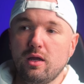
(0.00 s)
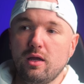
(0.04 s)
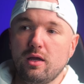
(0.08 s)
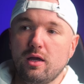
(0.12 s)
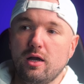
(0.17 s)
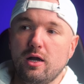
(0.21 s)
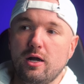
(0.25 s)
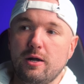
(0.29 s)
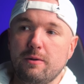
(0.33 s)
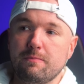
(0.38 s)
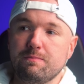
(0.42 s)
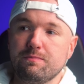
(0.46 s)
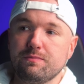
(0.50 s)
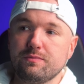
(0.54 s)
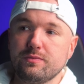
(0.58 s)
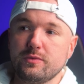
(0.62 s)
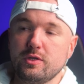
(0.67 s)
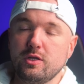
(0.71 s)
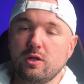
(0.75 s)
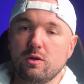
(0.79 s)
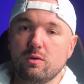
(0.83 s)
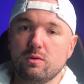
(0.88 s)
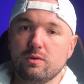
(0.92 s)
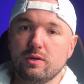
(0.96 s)

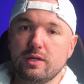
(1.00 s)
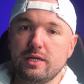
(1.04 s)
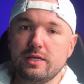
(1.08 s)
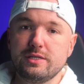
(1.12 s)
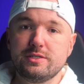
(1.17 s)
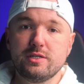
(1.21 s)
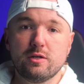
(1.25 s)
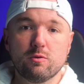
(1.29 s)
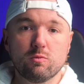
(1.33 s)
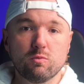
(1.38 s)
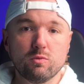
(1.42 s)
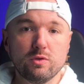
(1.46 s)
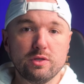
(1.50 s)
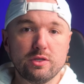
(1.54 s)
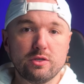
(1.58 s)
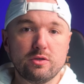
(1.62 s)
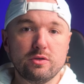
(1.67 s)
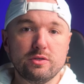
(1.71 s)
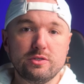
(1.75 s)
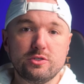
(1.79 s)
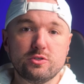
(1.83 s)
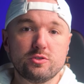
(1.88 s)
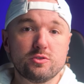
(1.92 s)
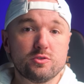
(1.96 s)
You know, is it a really
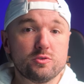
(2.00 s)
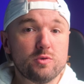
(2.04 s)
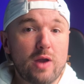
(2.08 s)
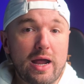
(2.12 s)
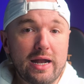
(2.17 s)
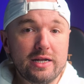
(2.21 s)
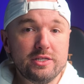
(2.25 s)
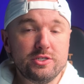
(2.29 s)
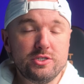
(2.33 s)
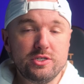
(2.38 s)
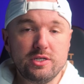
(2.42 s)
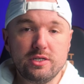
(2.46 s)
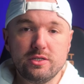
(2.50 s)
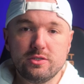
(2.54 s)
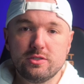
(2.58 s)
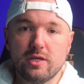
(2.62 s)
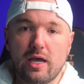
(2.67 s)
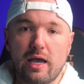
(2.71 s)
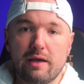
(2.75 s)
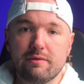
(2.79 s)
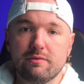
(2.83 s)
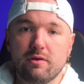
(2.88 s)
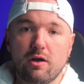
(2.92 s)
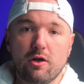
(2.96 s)
good strategy to
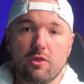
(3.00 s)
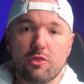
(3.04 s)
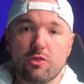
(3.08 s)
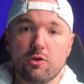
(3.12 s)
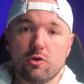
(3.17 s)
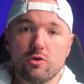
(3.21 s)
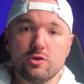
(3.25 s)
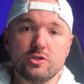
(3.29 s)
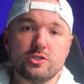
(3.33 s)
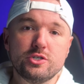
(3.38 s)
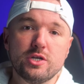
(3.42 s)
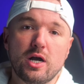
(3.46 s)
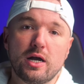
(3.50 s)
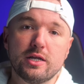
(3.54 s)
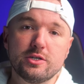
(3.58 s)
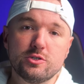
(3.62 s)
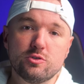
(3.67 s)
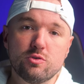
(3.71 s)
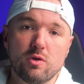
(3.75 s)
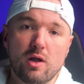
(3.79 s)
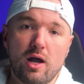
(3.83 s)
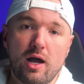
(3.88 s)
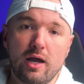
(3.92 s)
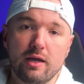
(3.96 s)
have a third shot
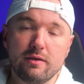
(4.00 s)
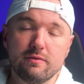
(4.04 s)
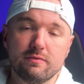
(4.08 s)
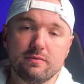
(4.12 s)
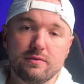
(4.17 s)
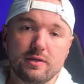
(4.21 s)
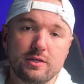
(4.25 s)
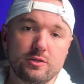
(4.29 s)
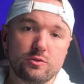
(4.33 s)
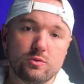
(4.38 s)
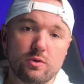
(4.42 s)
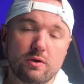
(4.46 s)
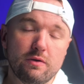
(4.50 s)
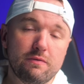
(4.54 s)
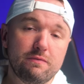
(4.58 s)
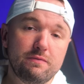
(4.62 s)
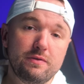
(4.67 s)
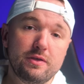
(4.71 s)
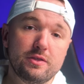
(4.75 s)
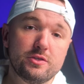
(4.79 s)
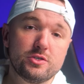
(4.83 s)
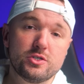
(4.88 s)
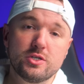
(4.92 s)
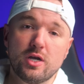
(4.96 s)
drive into a
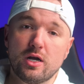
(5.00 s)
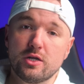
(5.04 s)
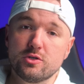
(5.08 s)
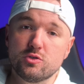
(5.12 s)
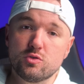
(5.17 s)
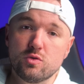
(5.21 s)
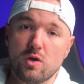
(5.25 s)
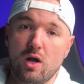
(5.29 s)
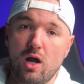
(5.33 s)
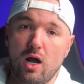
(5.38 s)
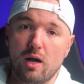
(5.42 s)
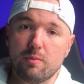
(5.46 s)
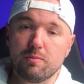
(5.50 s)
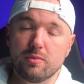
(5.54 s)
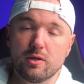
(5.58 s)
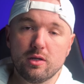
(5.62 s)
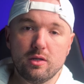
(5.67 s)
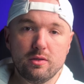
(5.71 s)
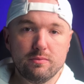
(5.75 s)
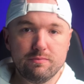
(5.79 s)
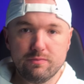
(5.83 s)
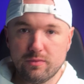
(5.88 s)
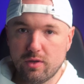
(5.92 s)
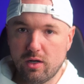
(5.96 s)
fifth shot drop?
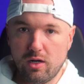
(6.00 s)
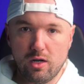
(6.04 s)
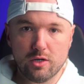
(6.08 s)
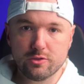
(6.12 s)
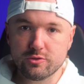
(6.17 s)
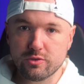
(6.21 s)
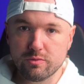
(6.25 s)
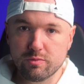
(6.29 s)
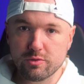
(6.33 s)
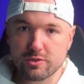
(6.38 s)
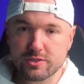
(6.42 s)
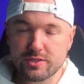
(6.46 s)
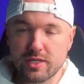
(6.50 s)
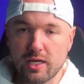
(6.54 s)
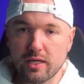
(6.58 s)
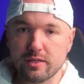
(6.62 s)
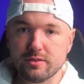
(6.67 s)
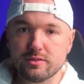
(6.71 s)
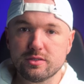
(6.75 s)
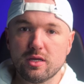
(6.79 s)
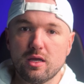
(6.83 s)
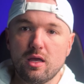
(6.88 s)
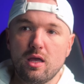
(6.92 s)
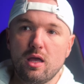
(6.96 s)

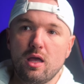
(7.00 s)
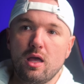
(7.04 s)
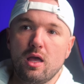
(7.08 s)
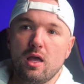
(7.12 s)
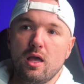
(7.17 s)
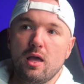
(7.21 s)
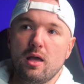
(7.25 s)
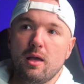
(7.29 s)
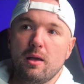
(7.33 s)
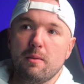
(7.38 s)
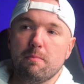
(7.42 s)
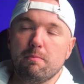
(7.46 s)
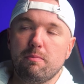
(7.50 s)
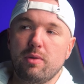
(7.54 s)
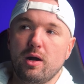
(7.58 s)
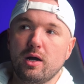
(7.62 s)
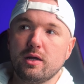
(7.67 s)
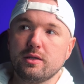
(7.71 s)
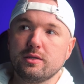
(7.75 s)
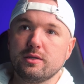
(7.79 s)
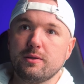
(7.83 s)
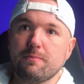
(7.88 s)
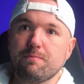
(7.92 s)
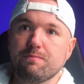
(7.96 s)
100%.
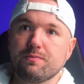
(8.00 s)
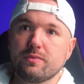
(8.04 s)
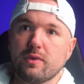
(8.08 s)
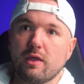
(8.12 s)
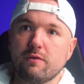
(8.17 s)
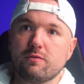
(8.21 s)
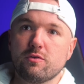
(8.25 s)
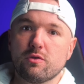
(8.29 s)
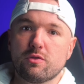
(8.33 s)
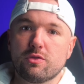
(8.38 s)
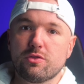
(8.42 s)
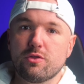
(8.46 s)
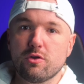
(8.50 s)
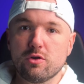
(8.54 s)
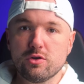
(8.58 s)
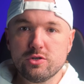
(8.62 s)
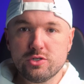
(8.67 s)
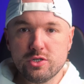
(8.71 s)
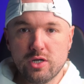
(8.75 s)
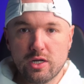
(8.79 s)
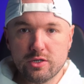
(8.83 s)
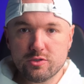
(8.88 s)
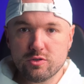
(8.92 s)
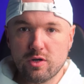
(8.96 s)
But if you're third
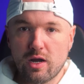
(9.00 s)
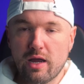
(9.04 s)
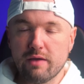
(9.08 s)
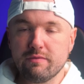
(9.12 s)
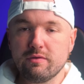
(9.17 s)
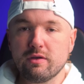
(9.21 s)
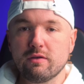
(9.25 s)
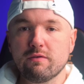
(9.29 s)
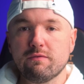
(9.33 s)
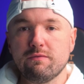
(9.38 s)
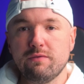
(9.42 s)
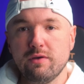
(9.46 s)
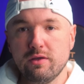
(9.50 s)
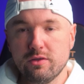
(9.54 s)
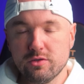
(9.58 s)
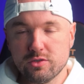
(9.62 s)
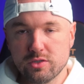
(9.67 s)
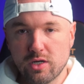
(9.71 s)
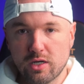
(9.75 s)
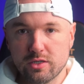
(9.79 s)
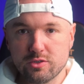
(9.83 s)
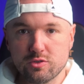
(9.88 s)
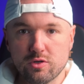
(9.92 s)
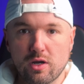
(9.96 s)
shot driving, fifth
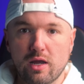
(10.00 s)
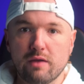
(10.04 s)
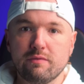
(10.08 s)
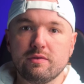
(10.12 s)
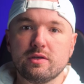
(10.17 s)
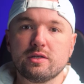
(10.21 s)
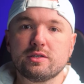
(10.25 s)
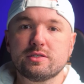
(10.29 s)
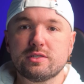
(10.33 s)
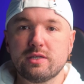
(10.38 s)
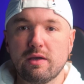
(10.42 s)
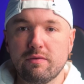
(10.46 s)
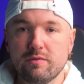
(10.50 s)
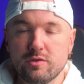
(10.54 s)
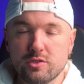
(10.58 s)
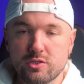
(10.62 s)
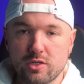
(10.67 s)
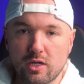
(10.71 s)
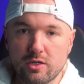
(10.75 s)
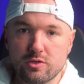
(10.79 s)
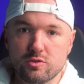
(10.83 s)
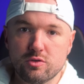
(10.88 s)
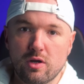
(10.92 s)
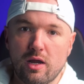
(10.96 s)
shot driving, seventh
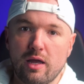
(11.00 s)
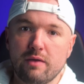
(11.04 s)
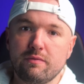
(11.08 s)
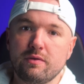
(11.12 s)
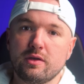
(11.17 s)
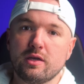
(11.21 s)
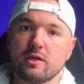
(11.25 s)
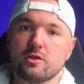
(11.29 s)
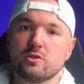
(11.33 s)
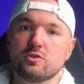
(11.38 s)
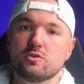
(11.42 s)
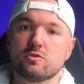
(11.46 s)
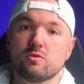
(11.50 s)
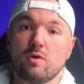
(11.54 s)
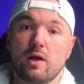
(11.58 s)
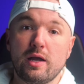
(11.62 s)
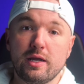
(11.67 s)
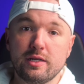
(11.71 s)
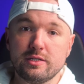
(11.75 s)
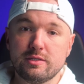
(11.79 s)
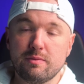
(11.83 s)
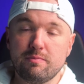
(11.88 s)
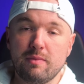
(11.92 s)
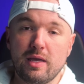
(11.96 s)
shot driving, and
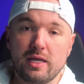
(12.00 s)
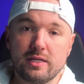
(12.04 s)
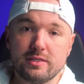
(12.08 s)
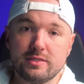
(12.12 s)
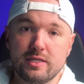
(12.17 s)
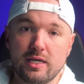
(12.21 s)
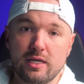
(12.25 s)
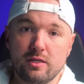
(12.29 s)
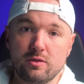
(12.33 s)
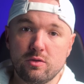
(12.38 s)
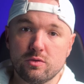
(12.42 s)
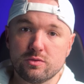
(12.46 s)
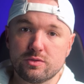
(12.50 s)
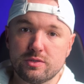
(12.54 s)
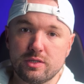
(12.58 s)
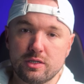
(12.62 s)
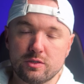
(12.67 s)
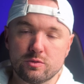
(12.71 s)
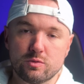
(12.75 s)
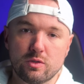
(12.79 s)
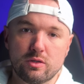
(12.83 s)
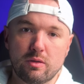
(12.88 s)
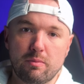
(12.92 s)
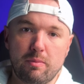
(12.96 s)
trying to maintain those
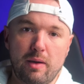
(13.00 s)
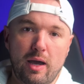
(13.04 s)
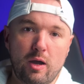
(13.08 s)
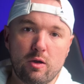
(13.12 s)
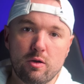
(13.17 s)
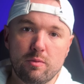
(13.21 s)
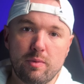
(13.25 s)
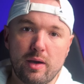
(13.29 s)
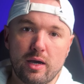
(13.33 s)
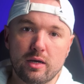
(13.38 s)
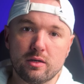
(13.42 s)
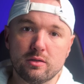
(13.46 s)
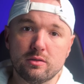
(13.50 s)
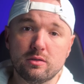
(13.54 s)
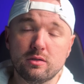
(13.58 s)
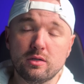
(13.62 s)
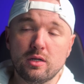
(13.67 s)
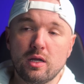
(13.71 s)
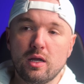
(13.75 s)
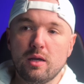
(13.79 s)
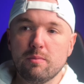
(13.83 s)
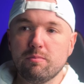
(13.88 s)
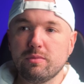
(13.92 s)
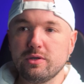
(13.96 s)
things with a power paddle,
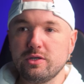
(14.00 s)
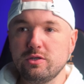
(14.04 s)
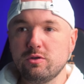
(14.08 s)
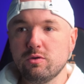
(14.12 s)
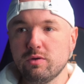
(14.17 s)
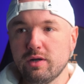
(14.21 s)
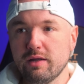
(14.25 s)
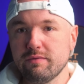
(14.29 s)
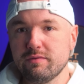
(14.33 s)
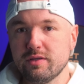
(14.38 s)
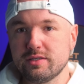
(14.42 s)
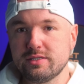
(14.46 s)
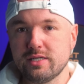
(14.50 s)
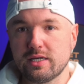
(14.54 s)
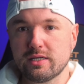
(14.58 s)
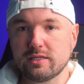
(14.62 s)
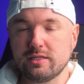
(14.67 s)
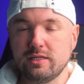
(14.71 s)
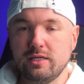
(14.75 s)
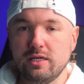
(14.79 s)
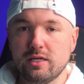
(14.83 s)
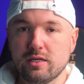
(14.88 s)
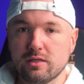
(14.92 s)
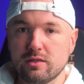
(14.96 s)
but you don't have the
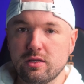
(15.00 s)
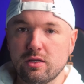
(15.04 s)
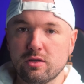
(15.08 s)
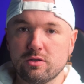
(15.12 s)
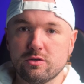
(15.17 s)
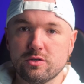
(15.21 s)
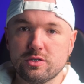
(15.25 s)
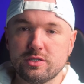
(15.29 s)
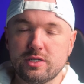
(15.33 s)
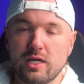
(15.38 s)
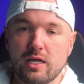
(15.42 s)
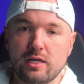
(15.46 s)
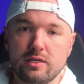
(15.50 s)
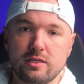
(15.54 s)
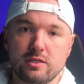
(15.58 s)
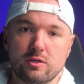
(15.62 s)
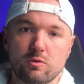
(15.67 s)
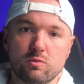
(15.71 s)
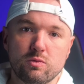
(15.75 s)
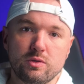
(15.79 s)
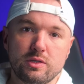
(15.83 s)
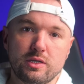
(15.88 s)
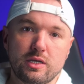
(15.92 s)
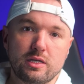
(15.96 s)
technique and the understanding
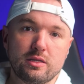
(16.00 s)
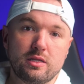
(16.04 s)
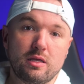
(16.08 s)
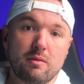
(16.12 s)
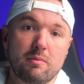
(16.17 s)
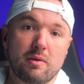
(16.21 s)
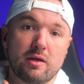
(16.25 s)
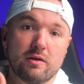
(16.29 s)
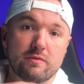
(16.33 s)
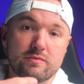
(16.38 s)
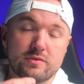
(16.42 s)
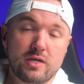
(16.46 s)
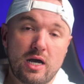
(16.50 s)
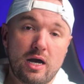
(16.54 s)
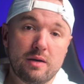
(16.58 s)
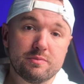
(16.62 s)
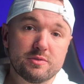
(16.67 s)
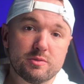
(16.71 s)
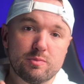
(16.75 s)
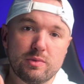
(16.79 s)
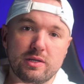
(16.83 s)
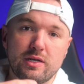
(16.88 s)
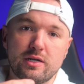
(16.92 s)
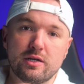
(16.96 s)
to really get the amount of
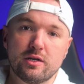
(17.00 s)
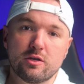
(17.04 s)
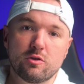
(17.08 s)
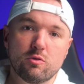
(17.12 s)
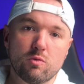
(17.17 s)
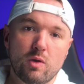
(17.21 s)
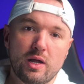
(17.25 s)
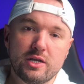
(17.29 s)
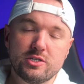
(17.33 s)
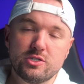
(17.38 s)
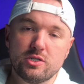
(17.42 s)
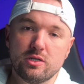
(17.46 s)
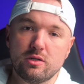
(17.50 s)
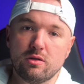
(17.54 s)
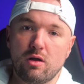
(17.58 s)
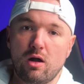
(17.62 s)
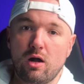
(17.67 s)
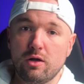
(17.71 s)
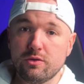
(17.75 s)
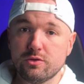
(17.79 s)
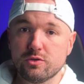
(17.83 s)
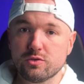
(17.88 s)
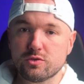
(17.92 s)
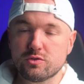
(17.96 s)
topspin and aggression
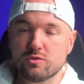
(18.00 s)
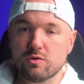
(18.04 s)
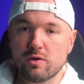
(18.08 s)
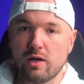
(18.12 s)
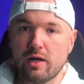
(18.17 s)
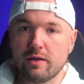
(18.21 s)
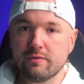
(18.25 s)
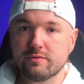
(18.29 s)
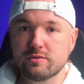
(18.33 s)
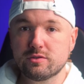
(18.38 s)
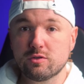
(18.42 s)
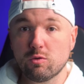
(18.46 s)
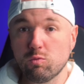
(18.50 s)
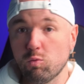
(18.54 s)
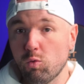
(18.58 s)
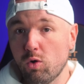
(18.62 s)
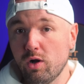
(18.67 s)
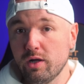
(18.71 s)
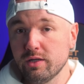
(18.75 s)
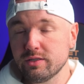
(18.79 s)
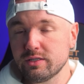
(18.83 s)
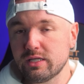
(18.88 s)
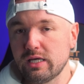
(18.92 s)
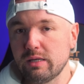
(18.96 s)
on those drives to,
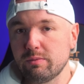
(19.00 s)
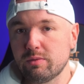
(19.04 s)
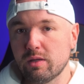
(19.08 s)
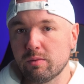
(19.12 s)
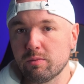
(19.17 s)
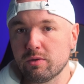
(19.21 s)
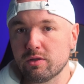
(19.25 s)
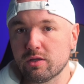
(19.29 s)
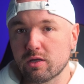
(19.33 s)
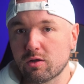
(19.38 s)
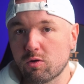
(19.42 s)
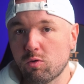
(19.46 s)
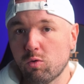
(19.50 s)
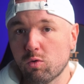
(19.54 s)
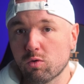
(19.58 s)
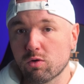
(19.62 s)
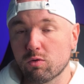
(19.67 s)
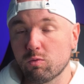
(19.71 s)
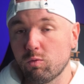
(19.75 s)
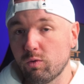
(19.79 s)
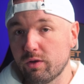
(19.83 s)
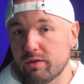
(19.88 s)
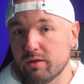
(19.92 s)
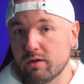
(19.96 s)
one, keep them in the
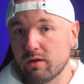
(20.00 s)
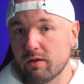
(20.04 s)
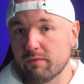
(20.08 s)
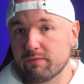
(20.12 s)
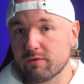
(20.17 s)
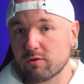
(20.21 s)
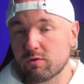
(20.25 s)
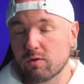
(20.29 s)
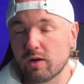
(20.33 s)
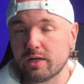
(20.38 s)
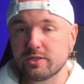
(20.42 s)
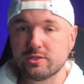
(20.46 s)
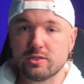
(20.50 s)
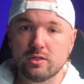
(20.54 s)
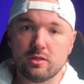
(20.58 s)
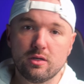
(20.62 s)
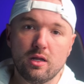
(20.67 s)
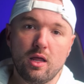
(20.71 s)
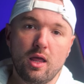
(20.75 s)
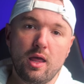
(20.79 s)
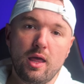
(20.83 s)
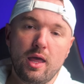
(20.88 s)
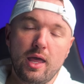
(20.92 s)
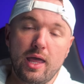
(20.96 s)
court with enough
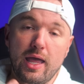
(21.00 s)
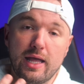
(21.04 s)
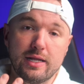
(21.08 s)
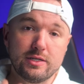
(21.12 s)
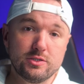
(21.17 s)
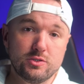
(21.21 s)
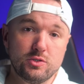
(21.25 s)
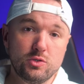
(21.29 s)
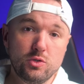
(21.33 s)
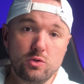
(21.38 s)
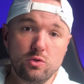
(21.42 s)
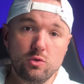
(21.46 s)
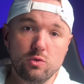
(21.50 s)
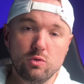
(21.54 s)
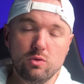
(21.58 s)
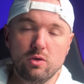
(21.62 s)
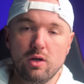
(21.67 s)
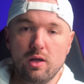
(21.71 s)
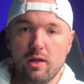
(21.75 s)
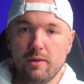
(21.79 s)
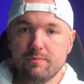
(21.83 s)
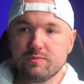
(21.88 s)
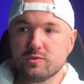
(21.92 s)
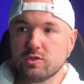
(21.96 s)
aggression, and
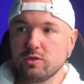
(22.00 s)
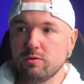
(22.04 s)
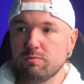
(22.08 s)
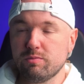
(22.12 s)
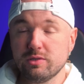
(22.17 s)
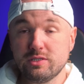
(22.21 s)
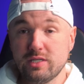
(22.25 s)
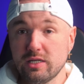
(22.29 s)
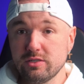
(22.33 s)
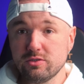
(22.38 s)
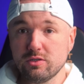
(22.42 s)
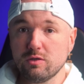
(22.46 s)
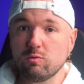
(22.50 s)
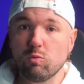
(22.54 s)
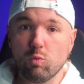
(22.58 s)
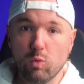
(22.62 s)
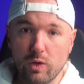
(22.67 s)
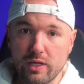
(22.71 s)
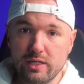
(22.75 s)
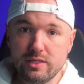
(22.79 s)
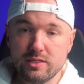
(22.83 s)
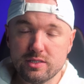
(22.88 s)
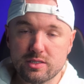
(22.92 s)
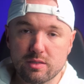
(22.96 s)
two, to potentially
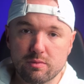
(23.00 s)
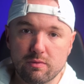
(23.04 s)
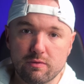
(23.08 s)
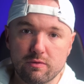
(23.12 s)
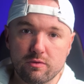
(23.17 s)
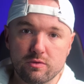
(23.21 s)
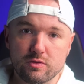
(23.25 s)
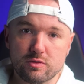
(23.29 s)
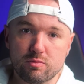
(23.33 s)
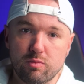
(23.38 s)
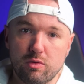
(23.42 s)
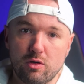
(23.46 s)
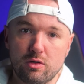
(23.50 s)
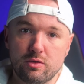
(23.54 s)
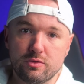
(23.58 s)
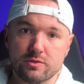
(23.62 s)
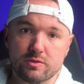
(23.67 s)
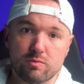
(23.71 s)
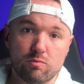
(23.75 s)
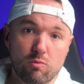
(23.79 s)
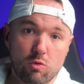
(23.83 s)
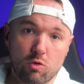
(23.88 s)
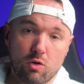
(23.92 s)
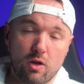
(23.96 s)
win some of those
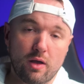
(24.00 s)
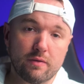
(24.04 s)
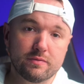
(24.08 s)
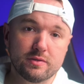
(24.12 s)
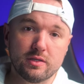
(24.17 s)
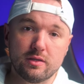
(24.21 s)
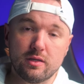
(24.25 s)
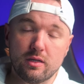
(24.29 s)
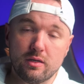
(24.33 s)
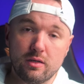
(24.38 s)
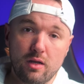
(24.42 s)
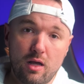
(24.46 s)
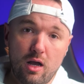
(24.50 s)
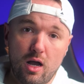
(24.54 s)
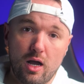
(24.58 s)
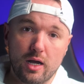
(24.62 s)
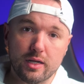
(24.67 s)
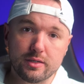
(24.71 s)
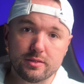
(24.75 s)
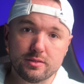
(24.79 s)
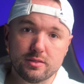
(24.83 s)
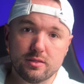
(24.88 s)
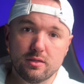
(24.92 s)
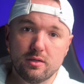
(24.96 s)
balls more often than
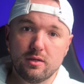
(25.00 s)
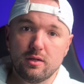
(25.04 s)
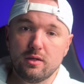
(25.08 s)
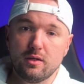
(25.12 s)
not,